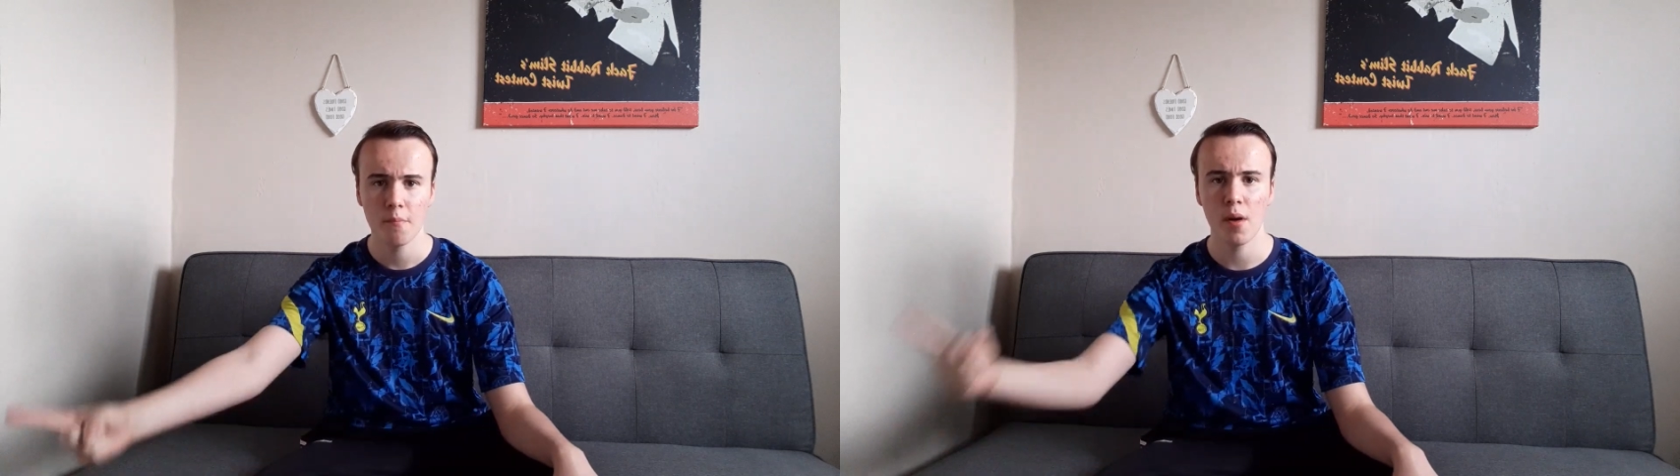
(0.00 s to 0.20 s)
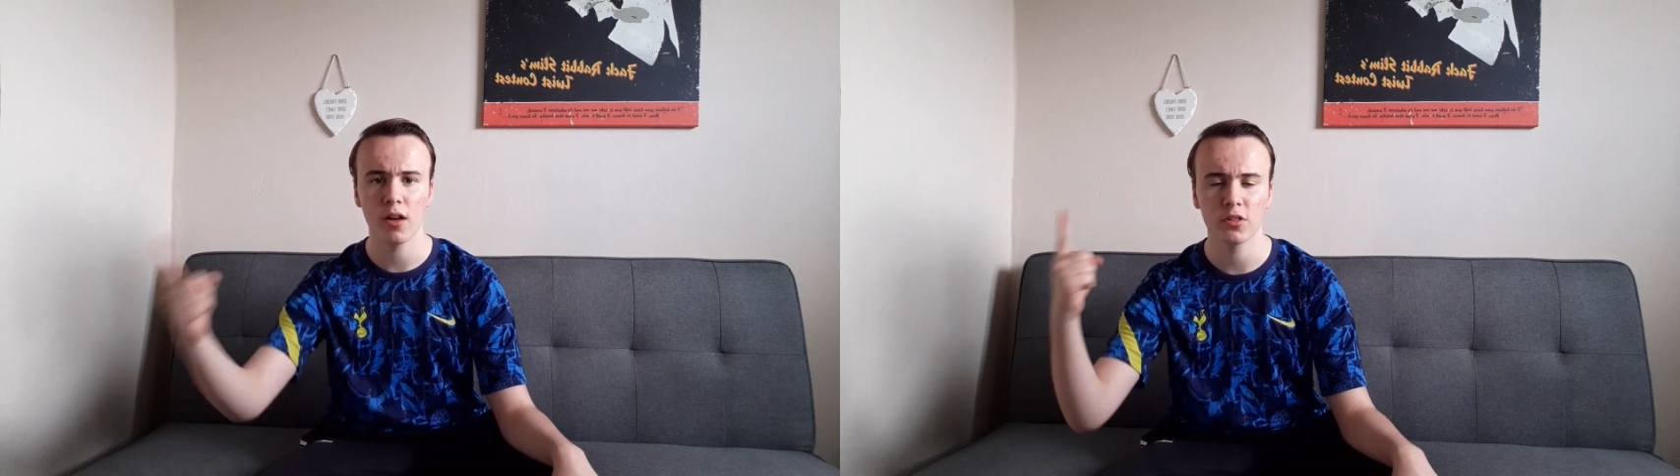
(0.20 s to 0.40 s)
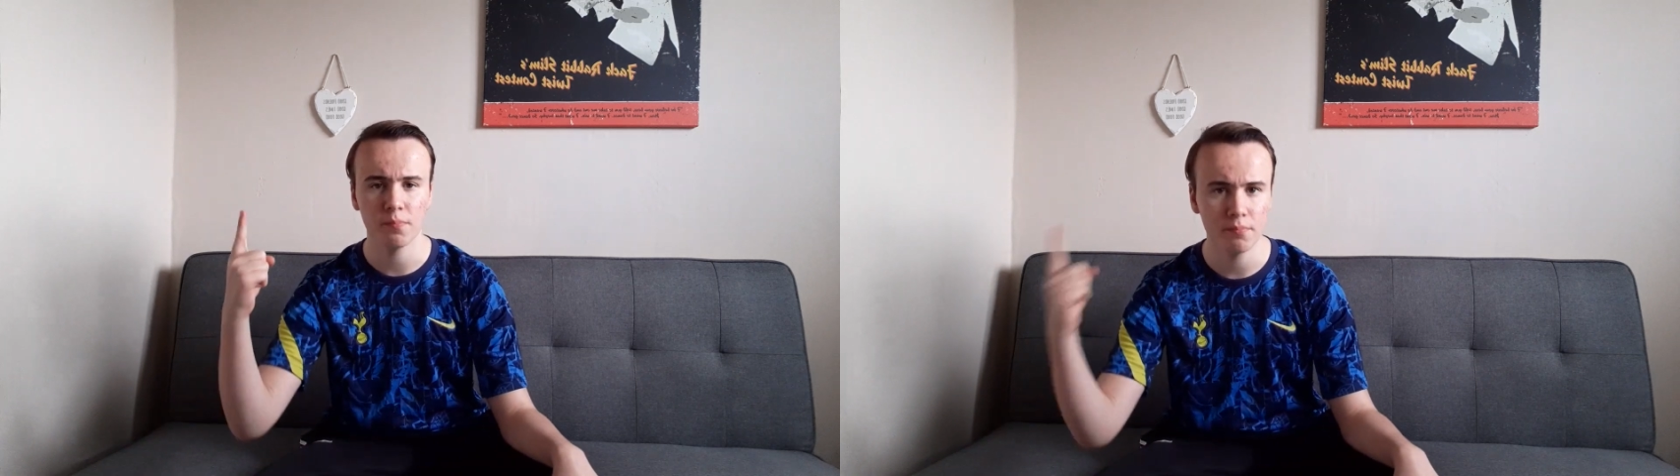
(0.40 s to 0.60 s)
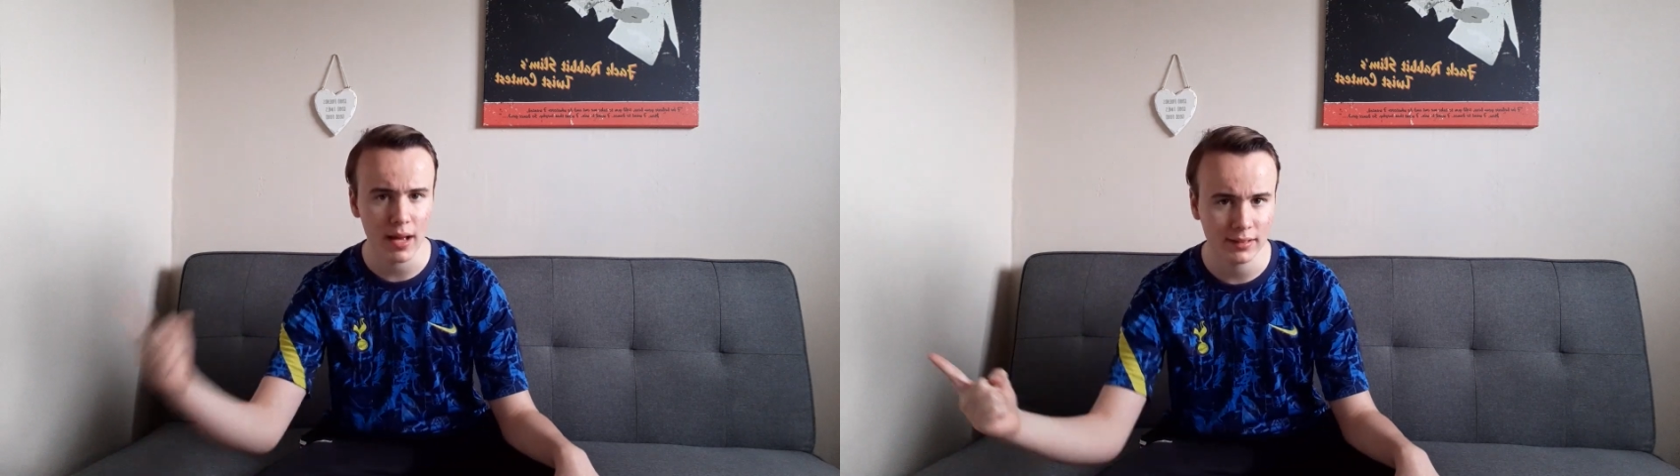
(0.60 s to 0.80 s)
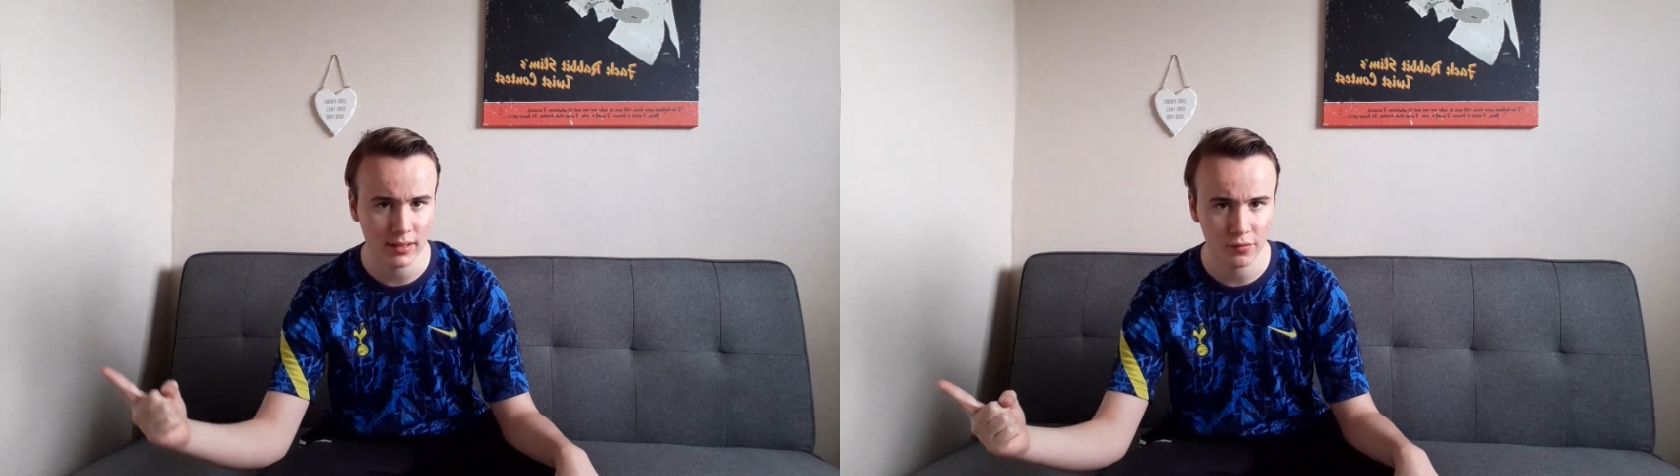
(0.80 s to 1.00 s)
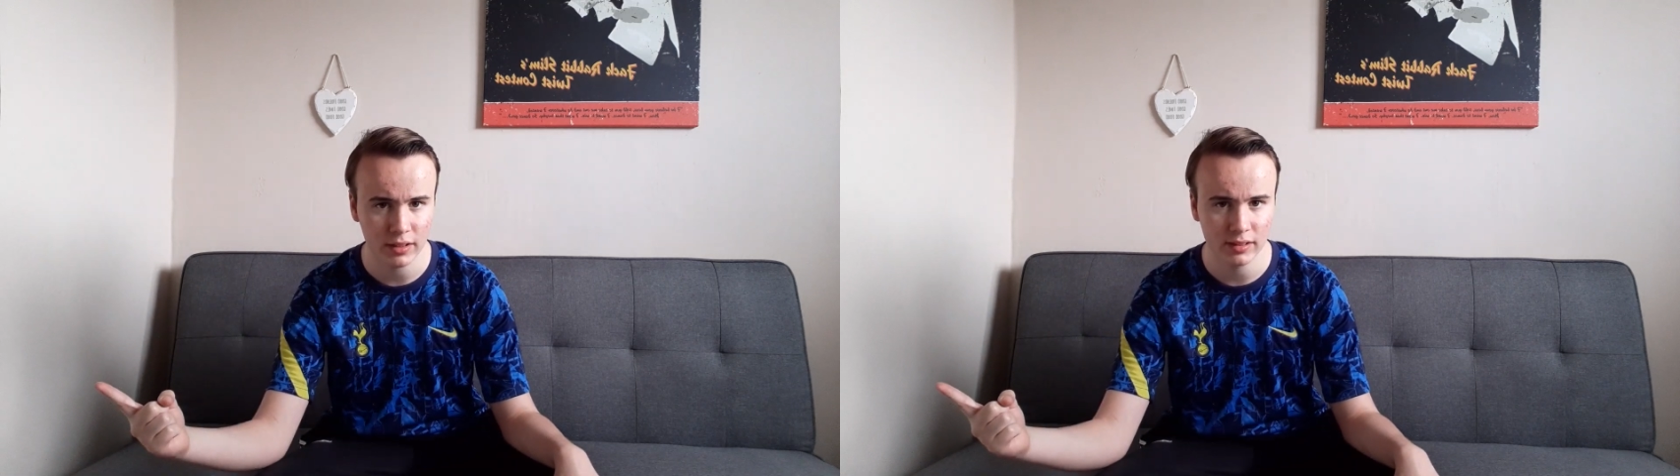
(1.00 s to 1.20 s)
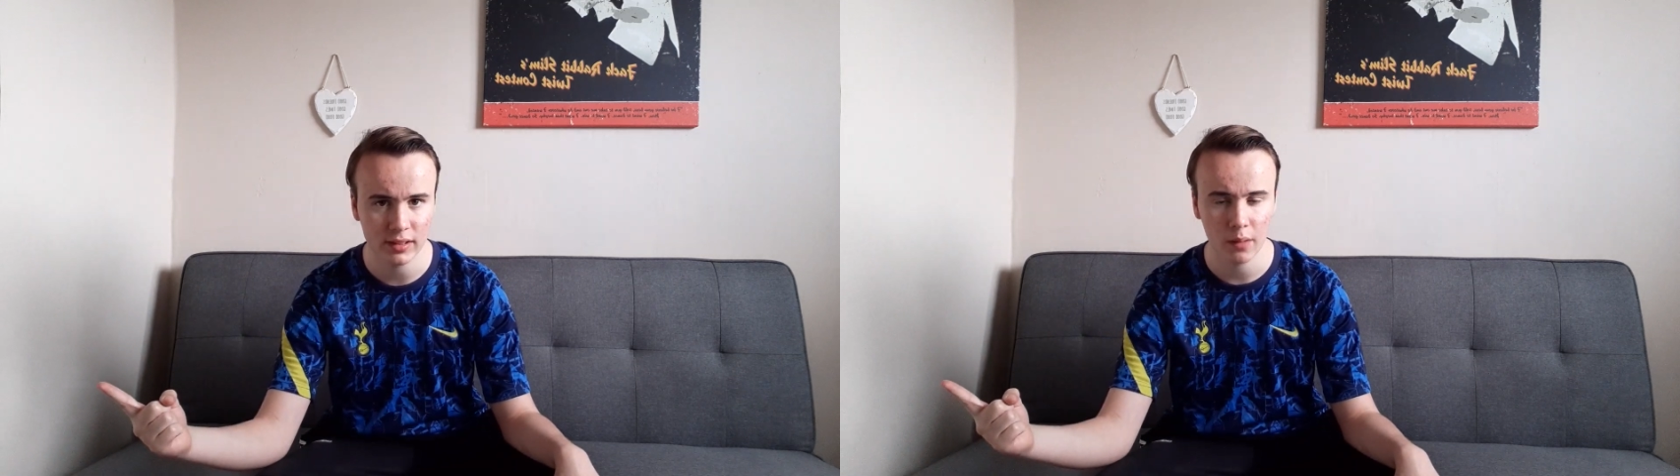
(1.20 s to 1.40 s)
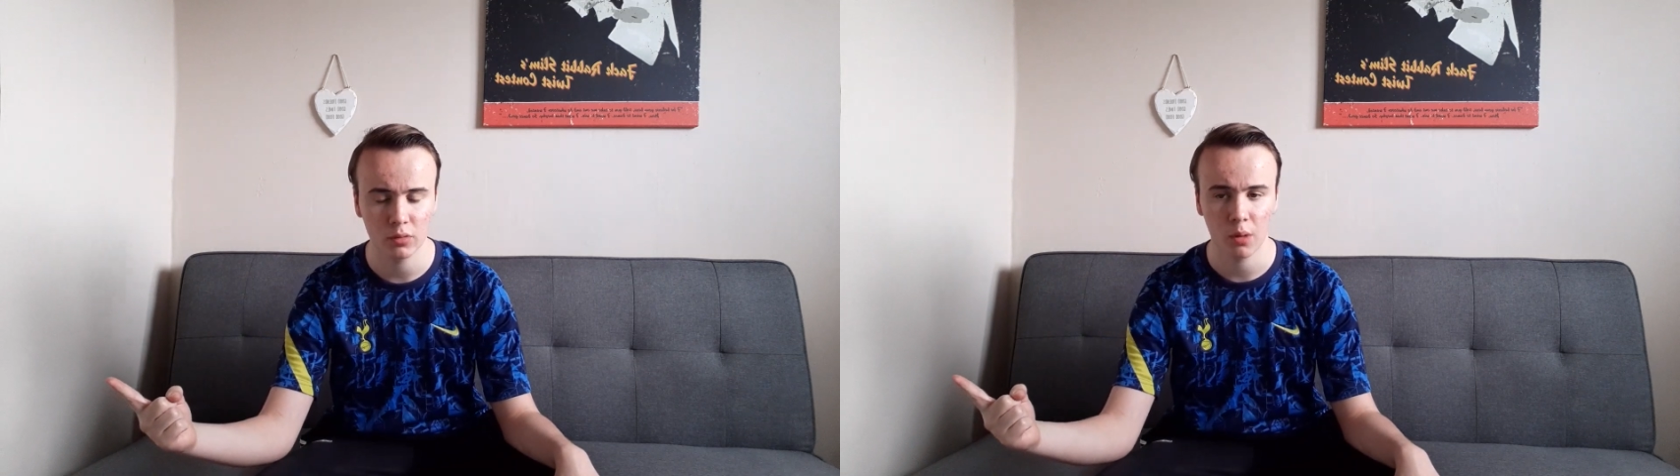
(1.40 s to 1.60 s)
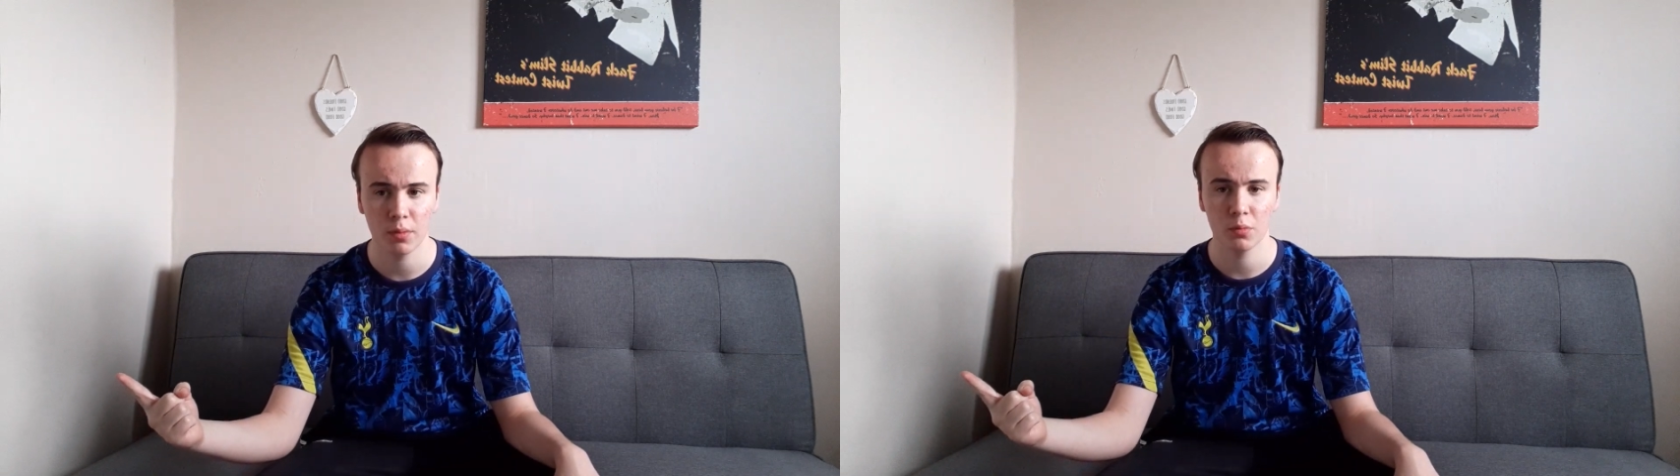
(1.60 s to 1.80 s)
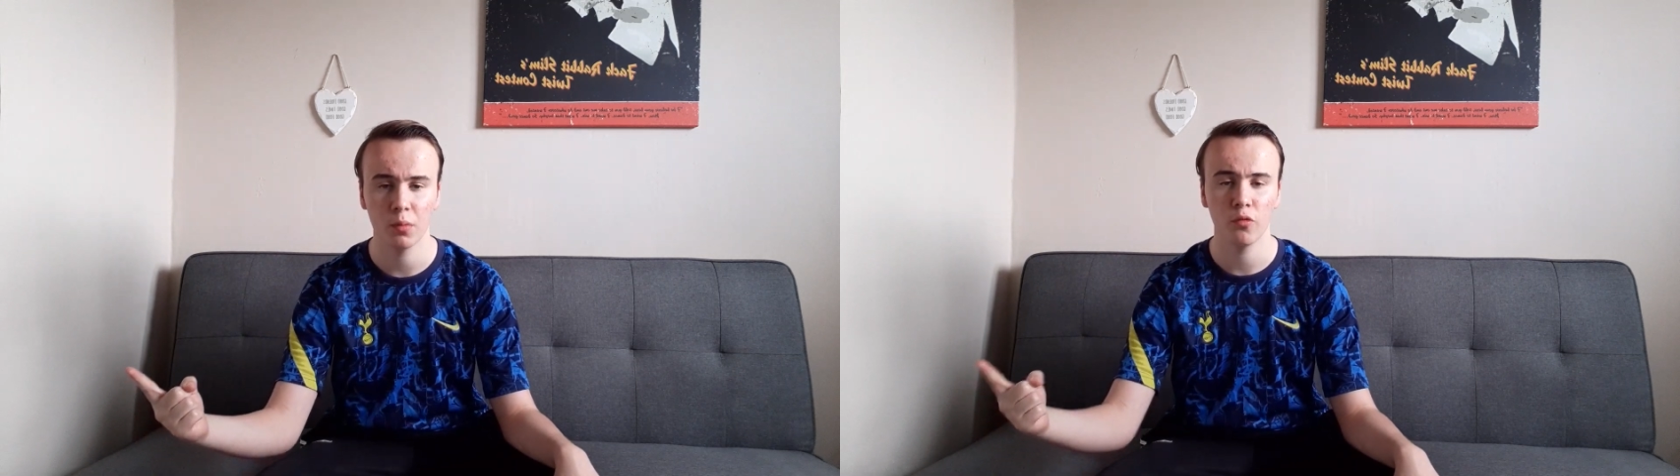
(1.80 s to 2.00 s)
but has massively stepped up
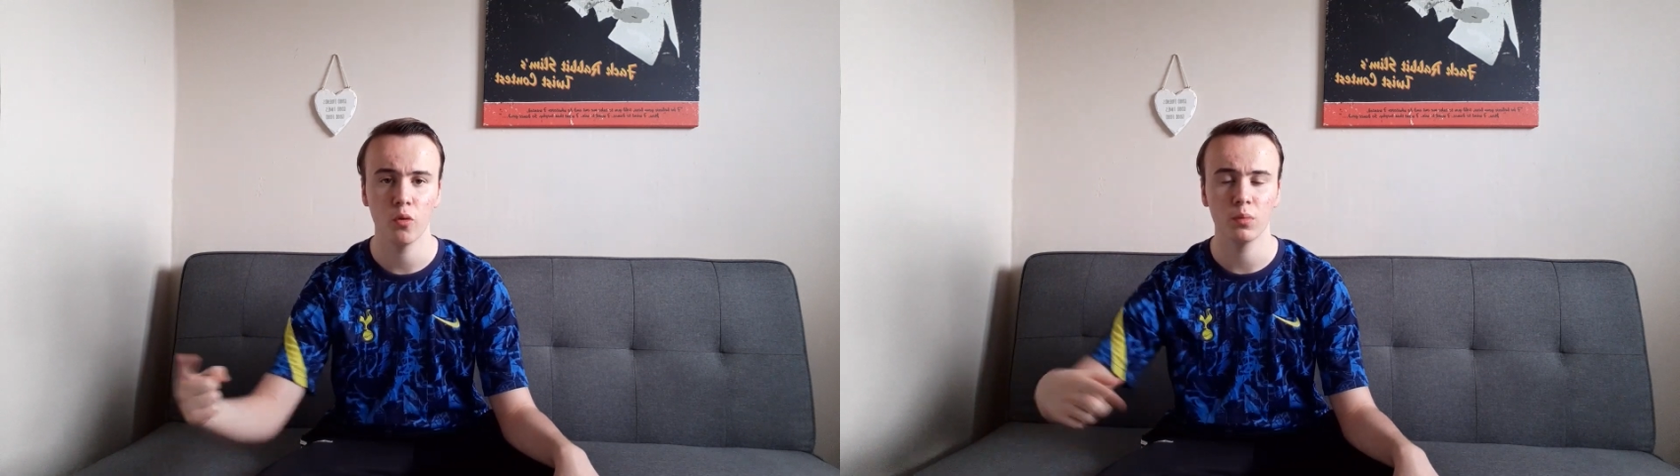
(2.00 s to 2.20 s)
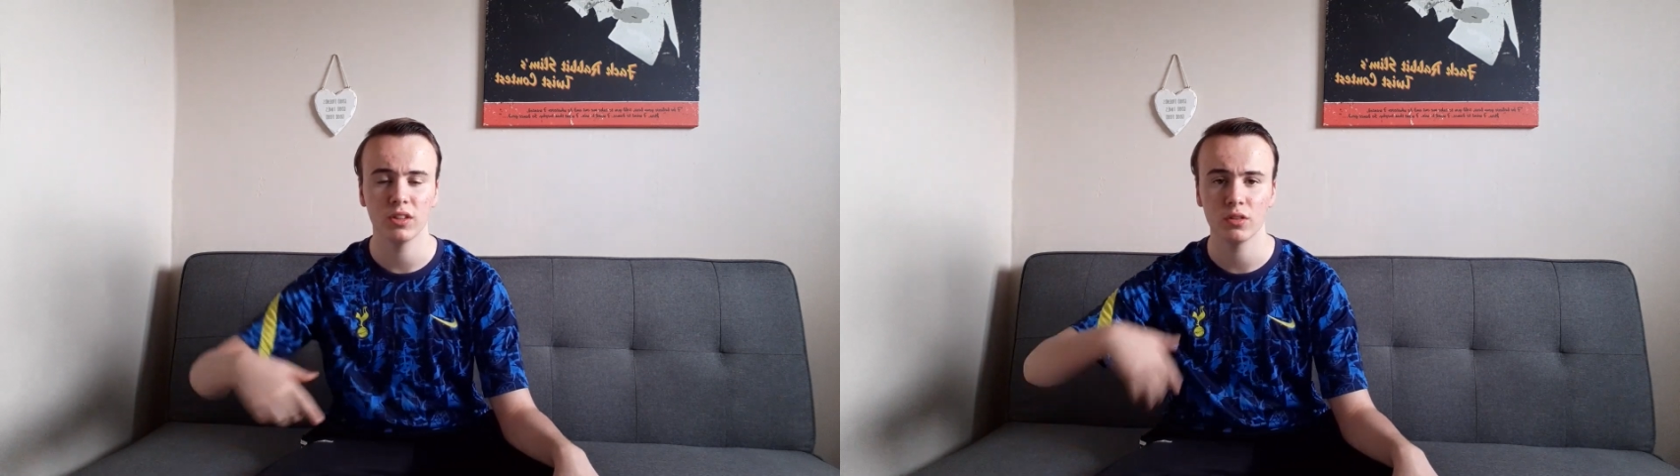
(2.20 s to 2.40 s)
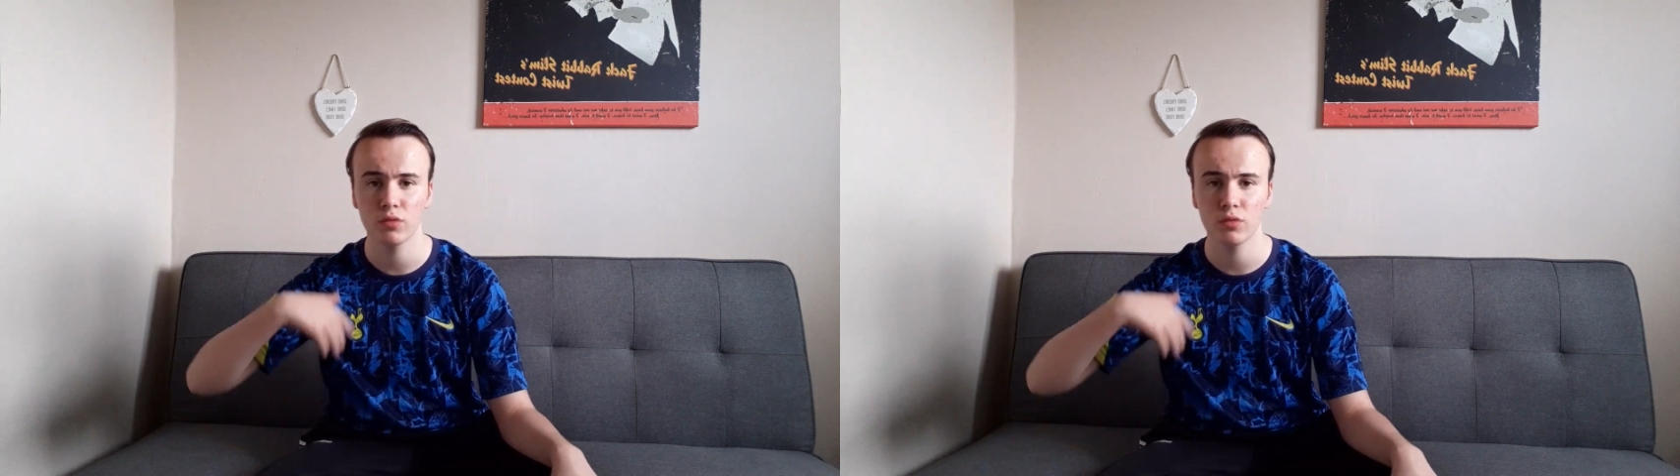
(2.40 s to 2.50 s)
his performances,